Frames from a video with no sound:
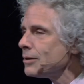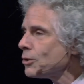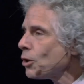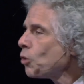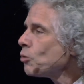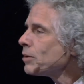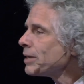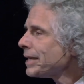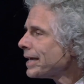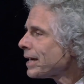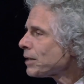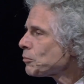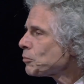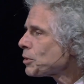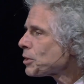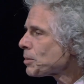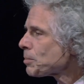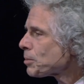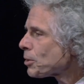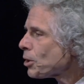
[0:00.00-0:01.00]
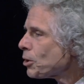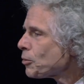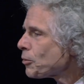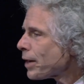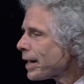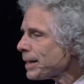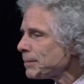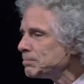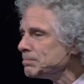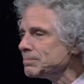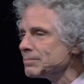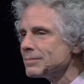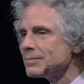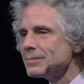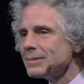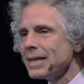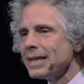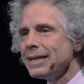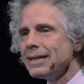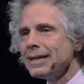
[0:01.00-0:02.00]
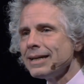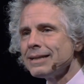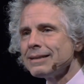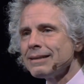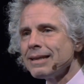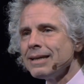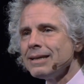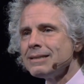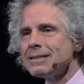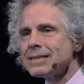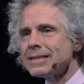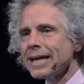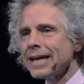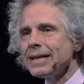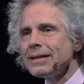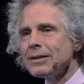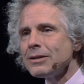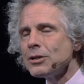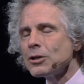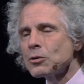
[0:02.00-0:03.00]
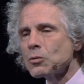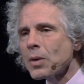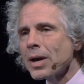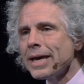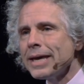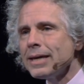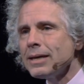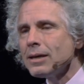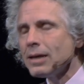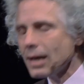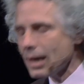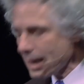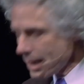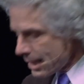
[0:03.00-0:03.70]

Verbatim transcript: don't get with the program. They stand in your way.